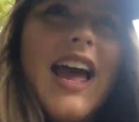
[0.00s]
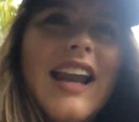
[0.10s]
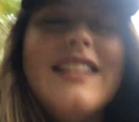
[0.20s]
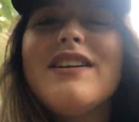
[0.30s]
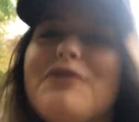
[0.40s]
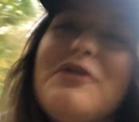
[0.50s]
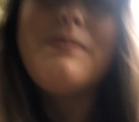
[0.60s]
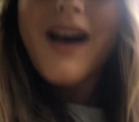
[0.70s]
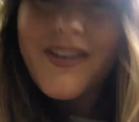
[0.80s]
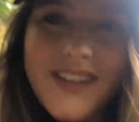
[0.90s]
Ellie Tyrrell's
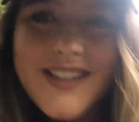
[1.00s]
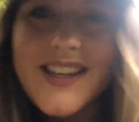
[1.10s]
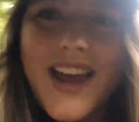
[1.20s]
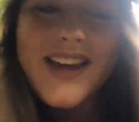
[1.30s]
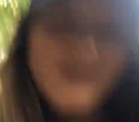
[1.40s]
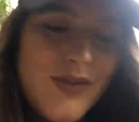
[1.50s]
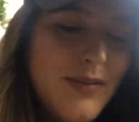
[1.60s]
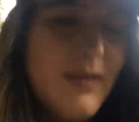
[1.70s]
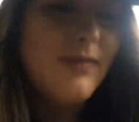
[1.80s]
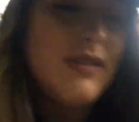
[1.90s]
birthday today, so I've just
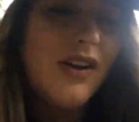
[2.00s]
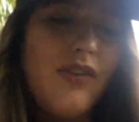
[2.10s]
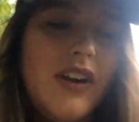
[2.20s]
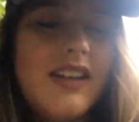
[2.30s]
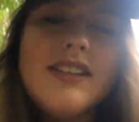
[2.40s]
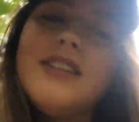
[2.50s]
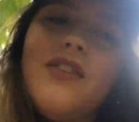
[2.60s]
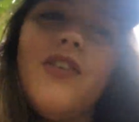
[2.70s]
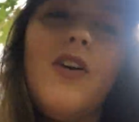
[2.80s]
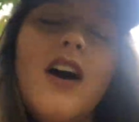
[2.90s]
put some stuff on Insta
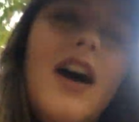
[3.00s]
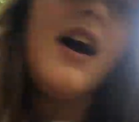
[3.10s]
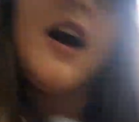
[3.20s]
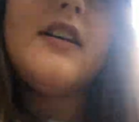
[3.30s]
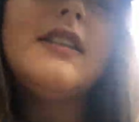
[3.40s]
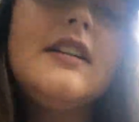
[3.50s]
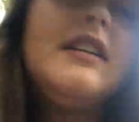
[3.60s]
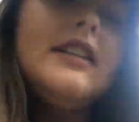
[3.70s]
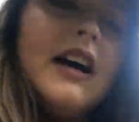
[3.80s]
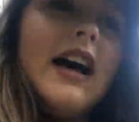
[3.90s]
for her.
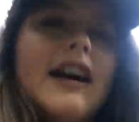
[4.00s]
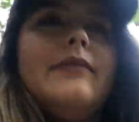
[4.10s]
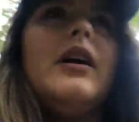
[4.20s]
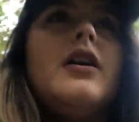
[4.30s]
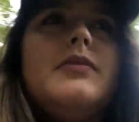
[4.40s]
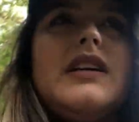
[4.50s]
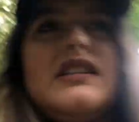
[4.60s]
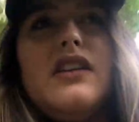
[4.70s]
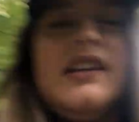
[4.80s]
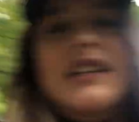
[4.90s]
Hope she has a
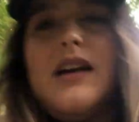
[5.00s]
nice day.